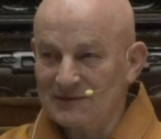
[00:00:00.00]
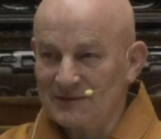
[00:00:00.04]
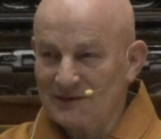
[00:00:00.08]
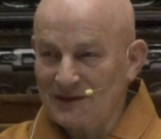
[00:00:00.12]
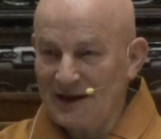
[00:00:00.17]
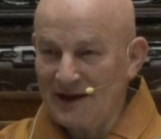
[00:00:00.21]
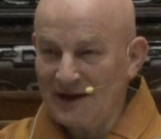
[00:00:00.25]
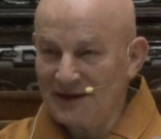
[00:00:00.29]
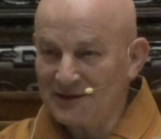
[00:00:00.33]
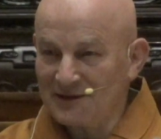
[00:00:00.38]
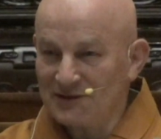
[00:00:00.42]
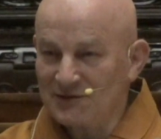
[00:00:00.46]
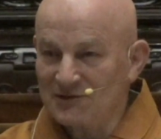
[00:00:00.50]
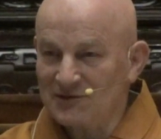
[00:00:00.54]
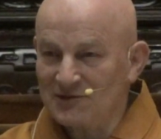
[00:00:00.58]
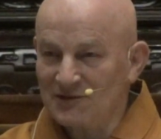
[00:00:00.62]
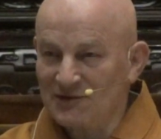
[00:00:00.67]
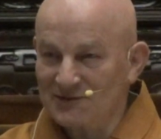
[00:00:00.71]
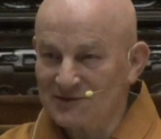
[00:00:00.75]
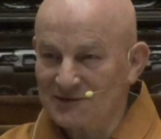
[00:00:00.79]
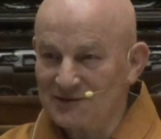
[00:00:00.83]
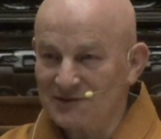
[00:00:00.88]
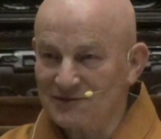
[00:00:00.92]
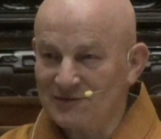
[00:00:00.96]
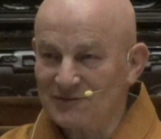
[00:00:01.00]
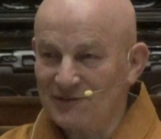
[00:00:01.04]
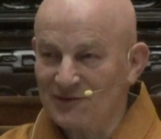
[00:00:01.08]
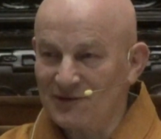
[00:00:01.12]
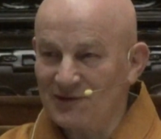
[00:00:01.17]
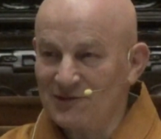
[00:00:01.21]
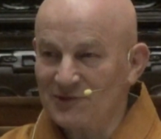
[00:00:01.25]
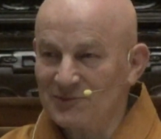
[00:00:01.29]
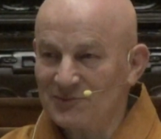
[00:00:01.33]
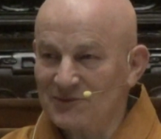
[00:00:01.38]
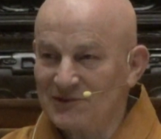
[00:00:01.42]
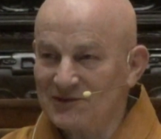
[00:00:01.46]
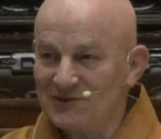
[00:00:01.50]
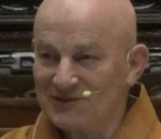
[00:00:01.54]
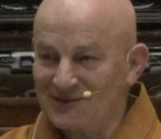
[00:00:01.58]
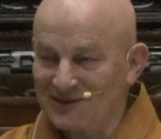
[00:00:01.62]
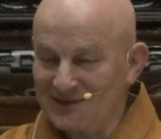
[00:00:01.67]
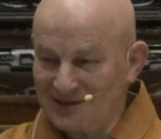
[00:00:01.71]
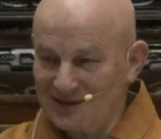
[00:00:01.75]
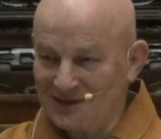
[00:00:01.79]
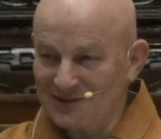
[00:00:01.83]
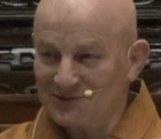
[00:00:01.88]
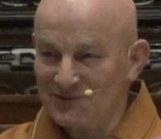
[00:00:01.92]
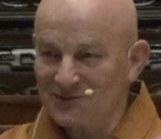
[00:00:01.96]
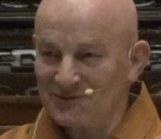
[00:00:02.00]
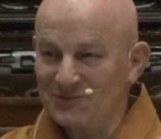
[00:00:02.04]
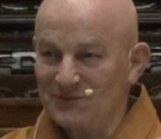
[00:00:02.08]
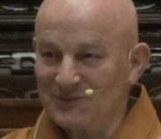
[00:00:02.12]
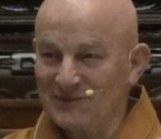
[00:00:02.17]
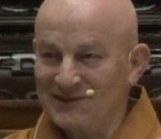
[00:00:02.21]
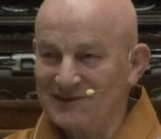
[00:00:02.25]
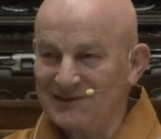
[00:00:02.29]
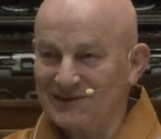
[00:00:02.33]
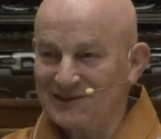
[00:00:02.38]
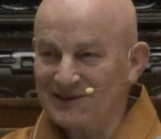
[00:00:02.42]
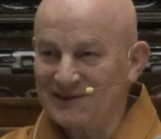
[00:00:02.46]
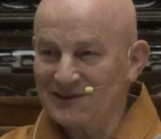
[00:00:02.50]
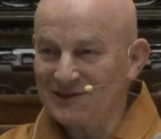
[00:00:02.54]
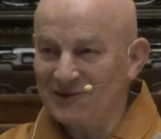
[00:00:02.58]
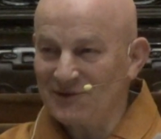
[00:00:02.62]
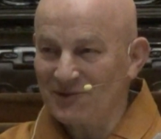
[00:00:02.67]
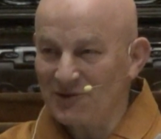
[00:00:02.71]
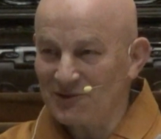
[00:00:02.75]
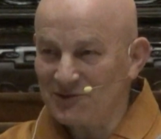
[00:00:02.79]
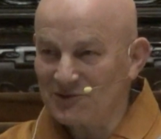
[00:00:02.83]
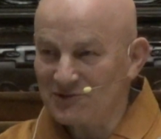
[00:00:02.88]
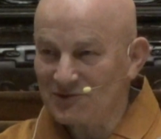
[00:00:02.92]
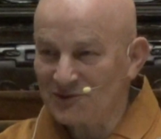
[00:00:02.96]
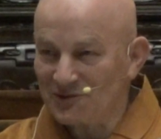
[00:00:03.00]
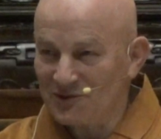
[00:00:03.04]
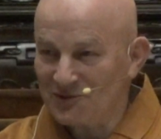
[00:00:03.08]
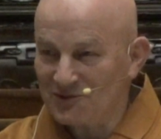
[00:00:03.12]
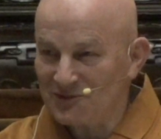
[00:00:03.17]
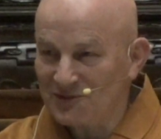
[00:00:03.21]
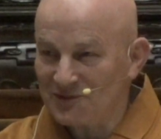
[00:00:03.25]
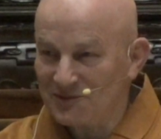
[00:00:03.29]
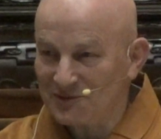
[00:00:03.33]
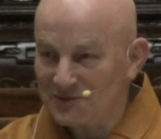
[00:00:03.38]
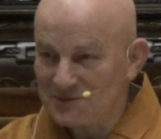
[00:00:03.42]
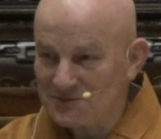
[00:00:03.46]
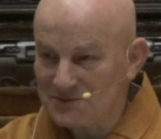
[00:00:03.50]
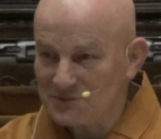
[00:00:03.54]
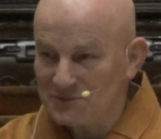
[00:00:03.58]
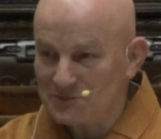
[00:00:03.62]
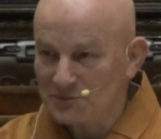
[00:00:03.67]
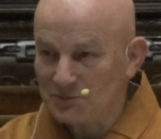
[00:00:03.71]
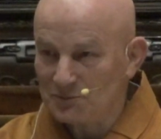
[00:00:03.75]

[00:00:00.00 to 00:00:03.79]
hangs on the form is cannot be real also. Hmm?